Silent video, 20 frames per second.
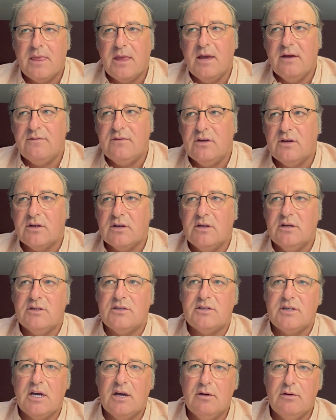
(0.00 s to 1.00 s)
If you're in the
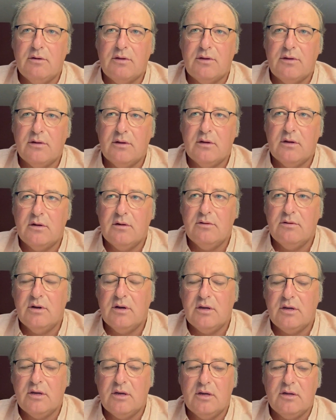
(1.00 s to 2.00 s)
south,
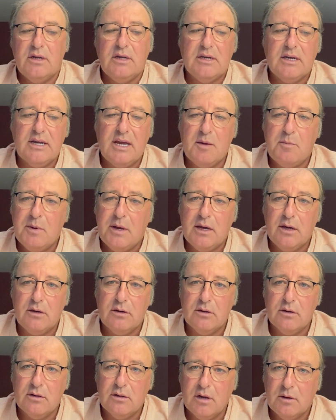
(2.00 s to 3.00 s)
you need an
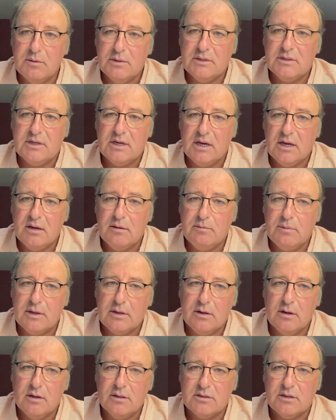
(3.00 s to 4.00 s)
APU, I would say,
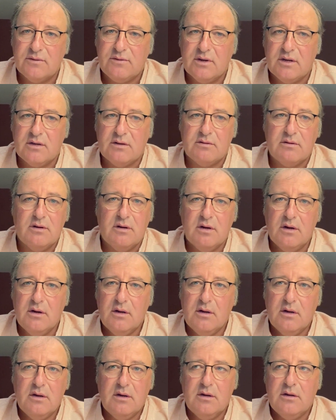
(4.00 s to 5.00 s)
because if you're
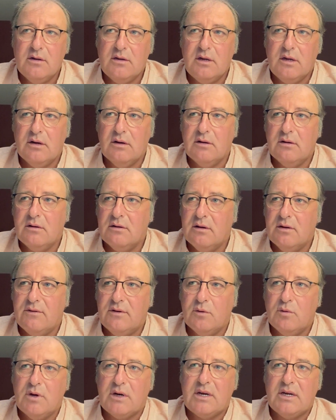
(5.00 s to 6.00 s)

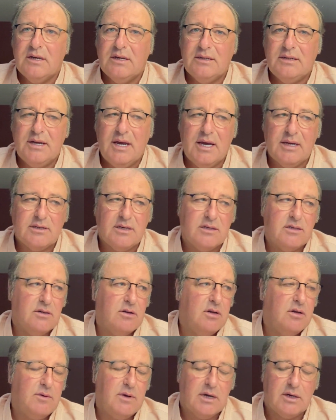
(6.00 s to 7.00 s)
working in Texas and
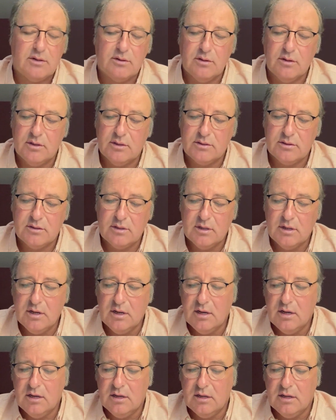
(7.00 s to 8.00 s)
all the way across,
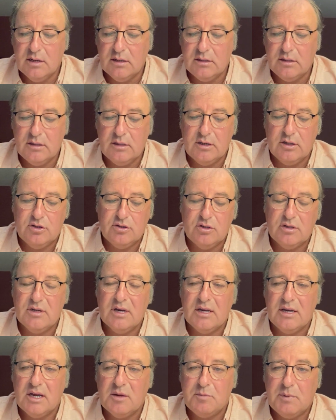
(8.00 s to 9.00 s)
you should
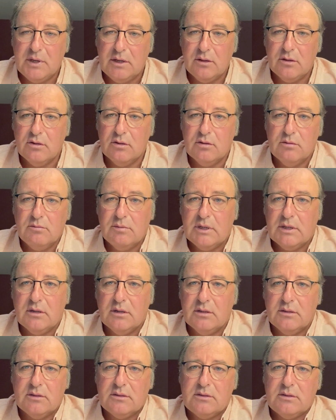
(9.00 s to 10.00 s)
get an APU,
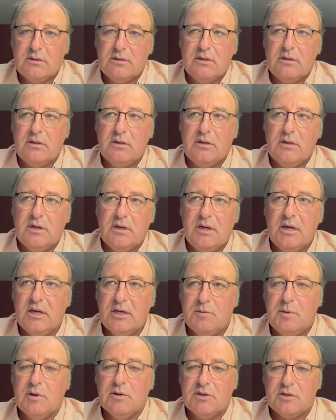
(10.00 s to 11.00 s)
because you need
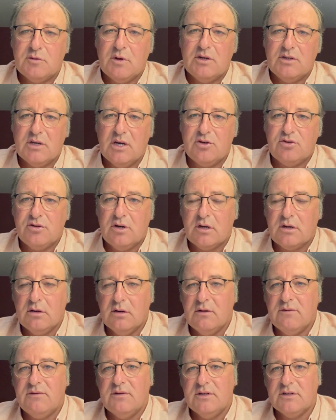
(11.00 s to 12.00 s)
to be able to switch that truck
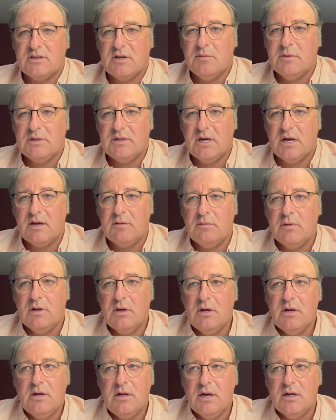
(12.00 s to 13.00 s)
off in the summertime
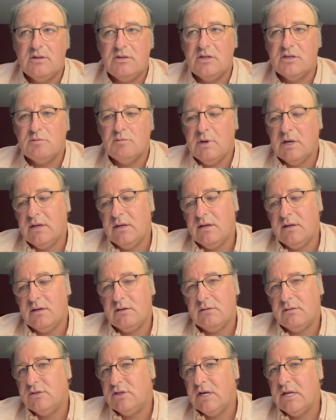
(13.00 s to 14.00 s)
and just burn the
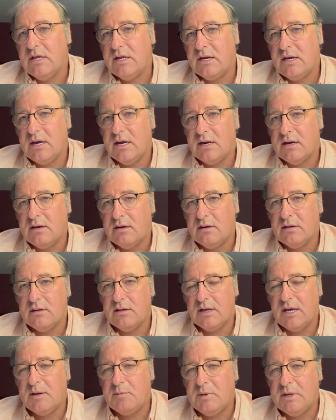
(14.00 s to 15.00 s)

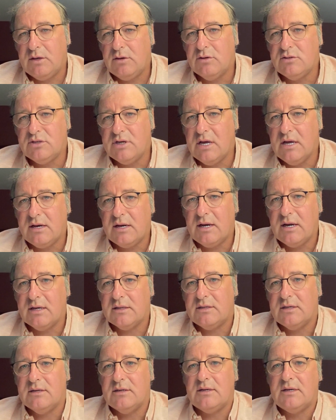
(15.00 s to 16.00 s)
APU generator
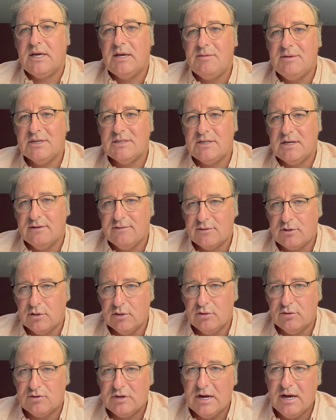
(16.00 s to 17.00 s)
to keep yourself
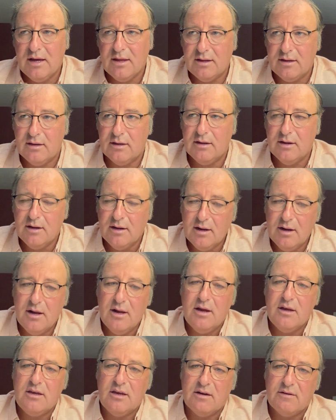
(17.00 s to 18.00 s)
cool, rather than
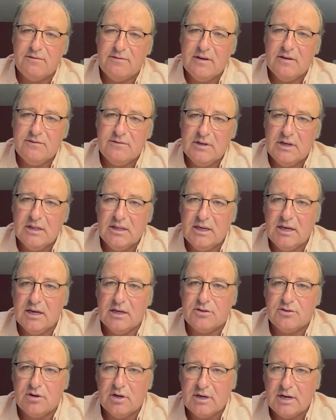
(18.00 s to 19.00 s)
your 15-litre
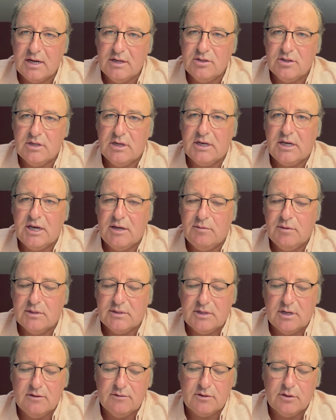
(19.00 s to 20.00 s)
truck engine to keep
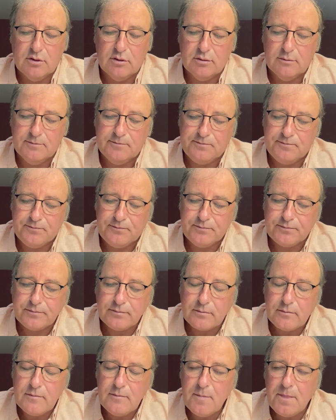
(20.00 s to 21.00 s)
yourself cool.
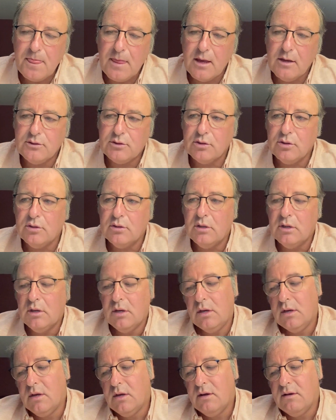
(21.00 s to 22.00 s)
So
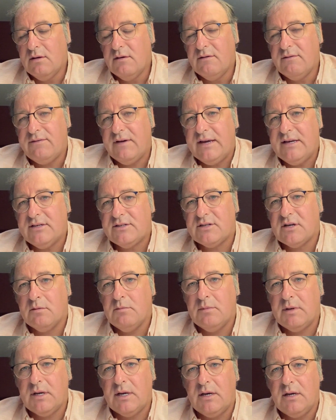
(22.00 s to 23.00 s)
find
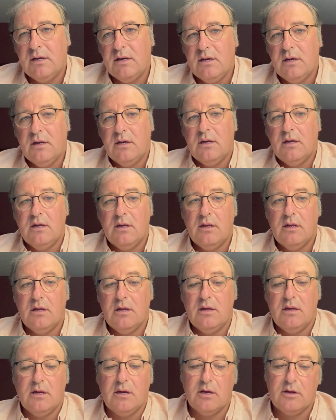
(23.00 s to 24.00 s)
somebody
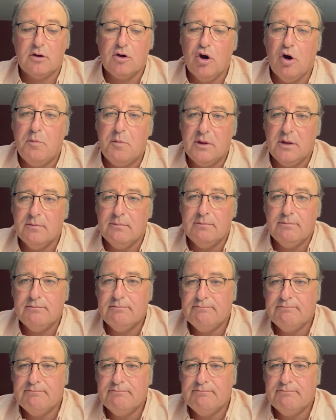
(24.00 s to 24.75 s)
and copy them.